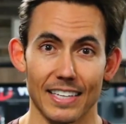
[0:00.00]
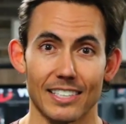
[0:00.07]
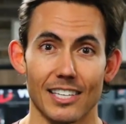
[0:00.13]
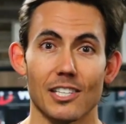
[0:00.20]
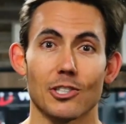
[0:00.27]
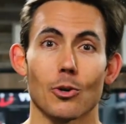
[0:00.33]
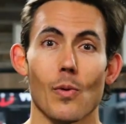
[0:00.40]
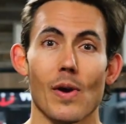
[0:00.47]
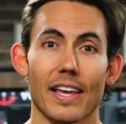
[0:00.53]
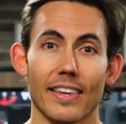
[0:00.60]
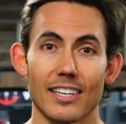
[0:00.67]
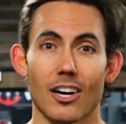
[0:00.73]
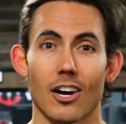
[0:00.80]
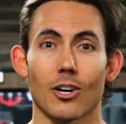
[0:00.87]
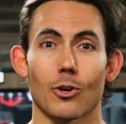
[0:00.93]
This is your
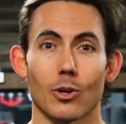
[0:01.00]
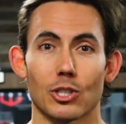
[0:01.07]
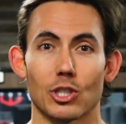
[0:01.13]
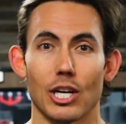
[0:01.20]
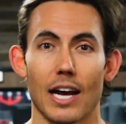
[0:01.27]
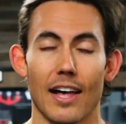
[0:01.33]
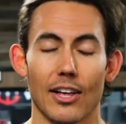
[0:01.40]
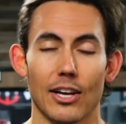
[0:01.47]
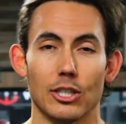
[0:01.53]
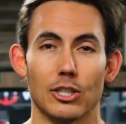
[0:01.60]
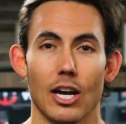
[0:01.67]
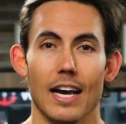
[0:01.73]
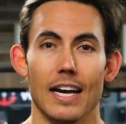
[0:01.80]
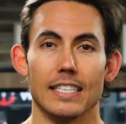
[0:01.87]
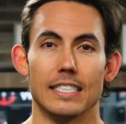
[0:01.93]
weekly Dark Horse
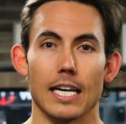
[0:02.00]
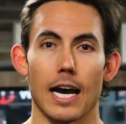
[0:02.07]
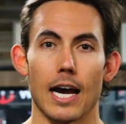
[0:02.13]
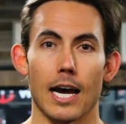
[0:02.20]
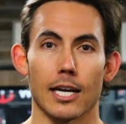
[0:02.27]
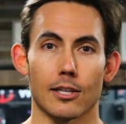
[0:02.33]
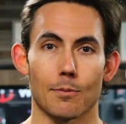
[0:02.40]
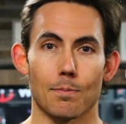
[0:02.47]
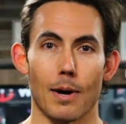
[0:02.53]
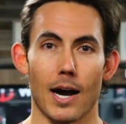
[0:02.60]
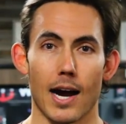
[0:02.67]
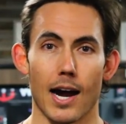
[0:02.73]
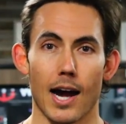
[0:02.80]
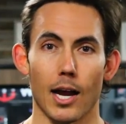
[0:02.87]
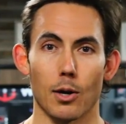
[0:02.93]
Challenge, Death
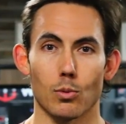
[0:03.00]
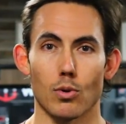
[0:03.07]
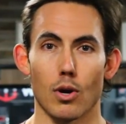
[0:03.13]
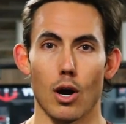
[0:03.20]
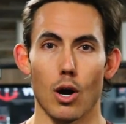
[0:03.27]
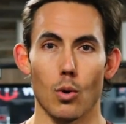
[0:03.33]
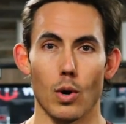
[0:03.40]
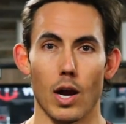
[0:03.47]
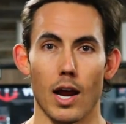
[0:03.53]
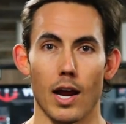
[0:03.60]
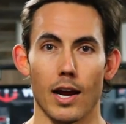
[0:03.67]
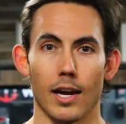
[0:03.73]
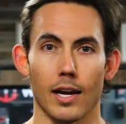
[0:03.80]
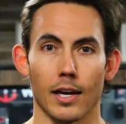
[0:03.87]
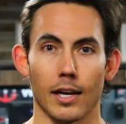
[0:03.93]
by
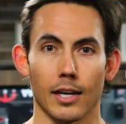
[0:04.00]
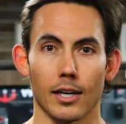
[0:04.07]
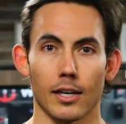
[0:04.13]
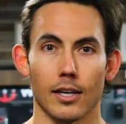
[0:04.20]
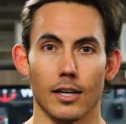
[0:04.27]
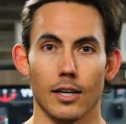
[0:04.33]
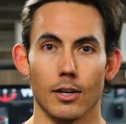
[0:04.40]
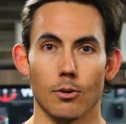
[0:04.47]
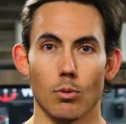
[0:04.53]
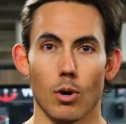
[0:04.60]
Rowing.